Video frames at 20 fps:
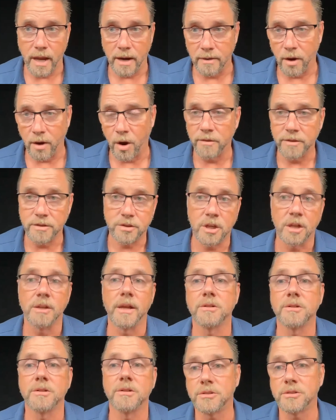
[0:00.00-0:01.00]
all these
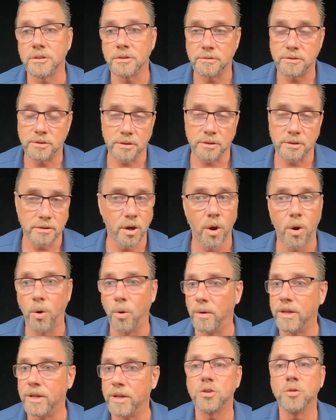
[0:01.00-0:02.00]
collectors to
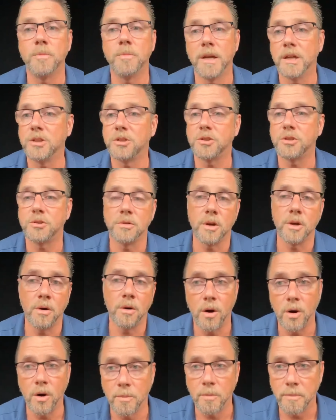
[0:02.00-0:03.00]
go issue by issue and go,
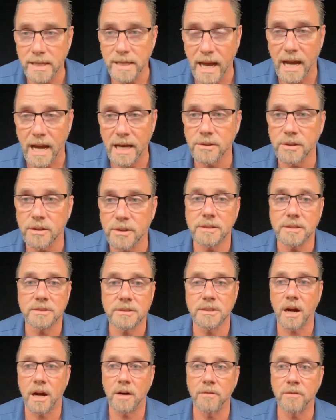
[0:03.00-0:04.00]
oh my God, look at
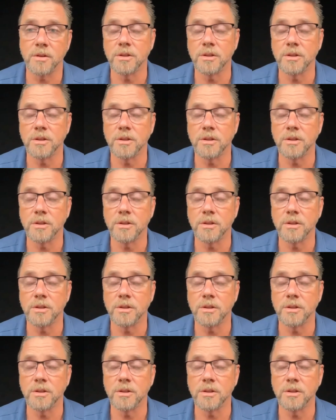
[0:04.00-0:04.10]
this cover,